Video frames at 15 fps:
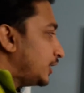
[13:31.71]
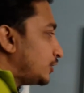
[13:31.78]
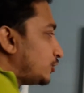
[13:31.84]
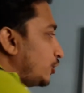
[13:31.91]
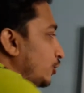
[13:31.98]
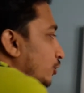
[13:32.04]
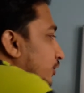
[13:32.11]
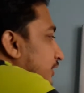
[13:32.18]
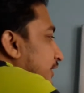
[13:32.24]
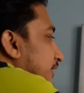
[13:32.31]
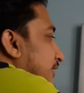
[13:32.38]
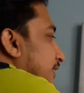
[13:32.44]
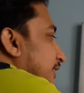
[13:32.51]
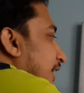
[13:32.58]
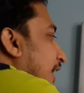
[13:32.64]
So look,
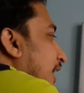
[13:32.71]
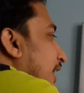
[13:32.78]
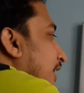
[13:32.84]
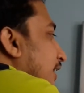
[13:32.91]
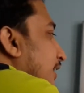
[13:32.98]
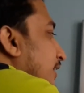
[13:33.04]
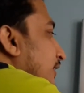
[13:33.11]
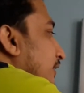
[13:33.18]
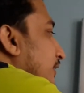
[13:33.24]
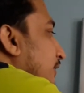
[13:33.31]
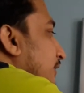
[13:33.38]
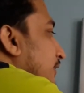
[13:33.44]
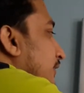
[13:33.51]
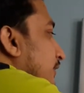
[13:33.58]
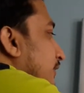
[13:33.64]
this is high,
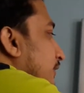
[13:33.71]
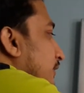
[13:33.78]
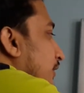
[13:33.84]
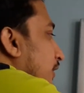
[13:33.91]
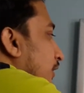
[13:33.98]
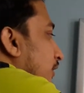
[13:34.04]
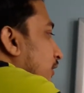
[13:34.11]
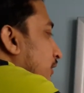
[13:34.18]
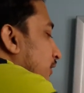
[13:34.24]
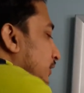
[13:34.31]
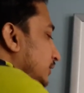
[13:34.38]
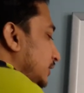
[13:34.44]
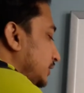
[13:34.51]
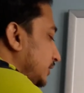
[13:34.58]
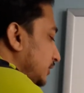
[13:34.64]

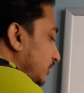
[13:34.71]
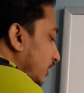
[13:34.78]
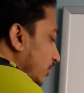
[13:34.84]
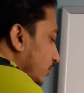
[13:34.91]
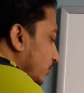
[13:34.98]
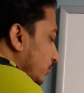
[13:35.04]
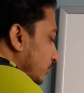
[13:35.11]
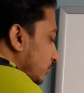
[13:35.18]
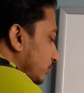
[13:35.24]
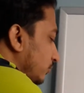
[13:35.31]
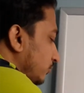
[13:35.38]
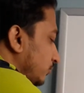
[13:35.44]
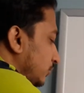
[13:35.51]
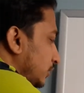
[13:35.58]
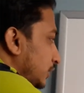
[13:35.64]
this is low,
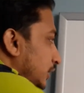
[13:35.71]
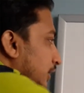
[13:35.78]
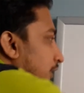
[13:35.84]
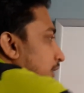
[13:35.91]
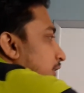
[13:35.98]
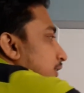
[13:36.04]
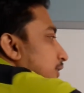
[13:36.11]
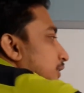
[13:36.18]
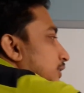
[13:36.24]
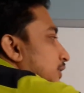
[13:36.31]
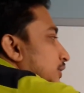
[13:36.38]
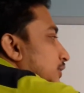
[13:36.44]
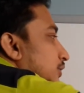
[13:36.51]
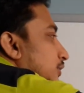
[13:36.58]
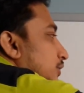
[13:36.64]

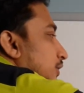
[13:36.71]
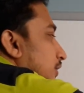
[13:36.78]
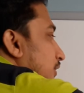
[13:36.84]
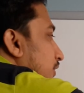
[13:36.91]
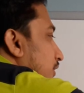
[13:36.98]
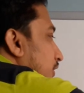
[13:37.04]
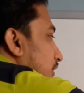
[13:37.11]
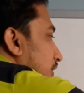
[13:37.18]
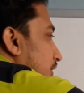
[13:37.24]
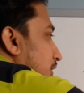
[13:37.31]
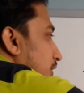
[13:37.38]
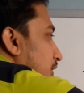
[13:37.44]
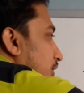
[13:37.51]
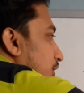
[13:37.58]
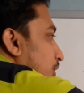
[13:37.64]
this is
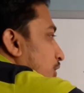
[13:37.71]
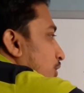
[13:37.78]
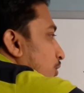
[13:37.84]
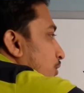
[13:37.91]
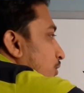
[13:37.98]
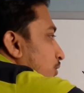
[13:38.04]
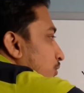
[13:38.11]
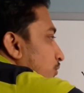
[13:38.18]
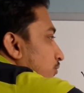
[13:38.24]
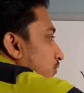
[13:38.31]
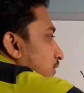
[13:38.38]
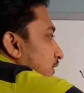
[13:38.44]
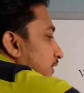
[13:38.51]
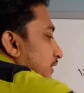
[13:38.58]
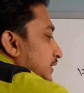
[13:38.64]
low,
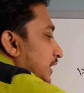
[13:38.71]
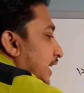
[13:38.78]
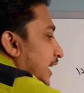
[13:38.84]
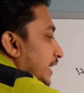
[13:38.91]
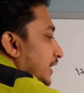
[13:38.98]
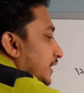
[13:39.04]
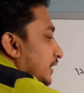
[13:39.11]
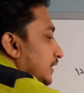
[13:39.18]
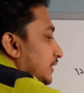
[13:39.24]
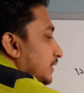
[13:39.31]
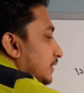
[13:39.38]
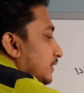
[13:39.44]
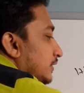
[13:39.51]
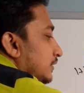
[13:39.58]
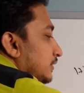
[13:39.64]
this is high,
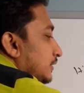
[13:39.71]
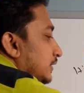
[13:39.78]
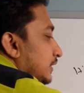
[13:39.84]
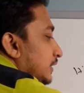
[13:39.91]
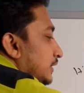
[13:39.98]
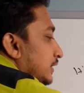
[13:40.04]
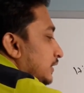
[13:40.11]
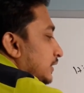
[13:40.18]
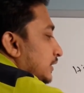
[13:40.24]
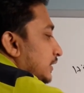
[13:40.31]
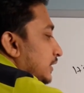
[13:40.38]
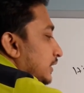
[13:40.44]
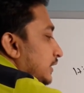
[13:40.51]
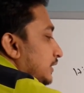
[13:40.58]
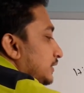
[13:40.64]

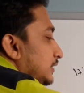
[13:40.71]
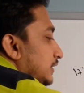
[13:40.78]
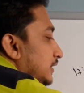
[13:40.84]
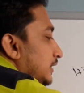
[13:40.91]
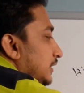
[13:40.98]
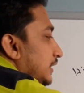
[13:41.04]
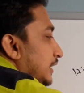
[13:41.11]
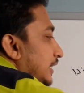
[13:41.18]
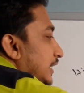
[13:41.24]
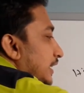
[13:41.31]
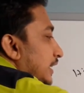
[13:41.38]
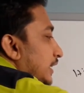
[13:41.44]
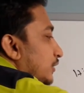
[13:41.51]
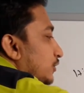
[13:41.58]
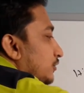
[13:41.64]
is
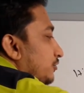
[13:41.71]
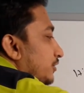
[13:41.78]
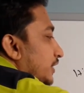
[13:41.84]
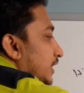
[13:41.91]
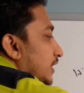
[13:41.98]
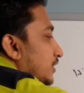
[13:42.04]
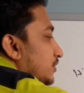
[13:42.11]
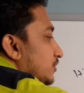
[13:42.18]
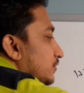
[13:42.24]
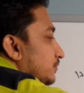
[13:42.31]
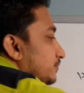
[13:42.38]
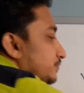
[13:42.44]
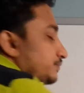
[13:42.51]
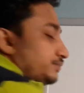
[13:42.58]
E configuration.